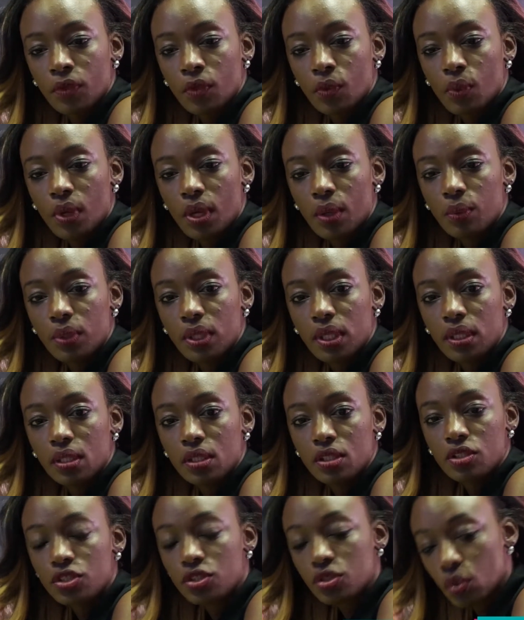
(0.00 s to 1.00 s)
where
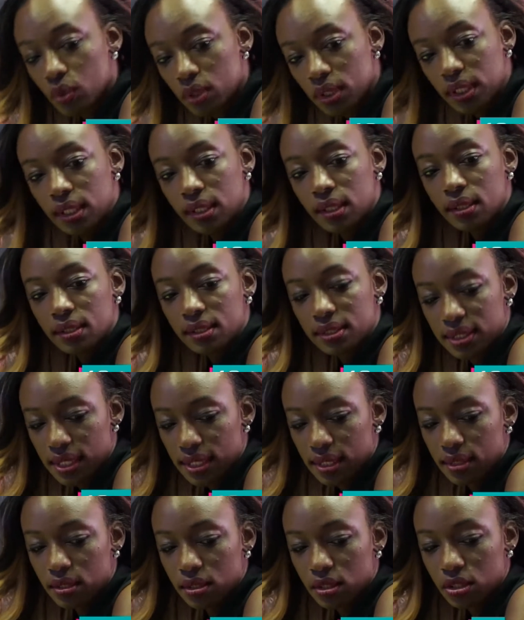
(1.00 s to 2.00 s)
we solely
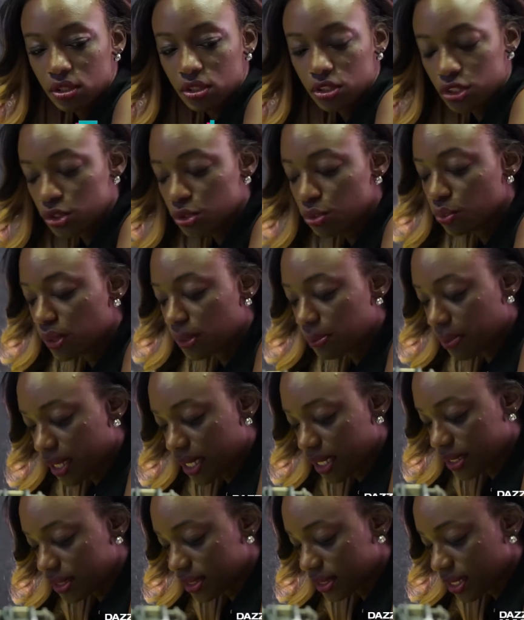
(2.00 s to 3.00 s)
did shoe
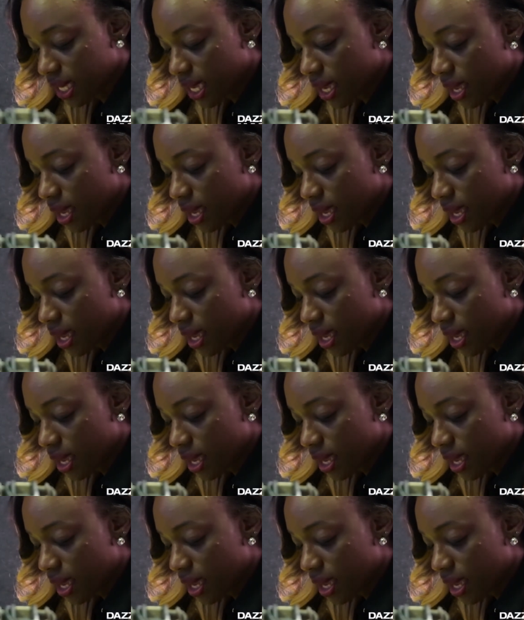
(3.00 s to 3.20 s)
repairs.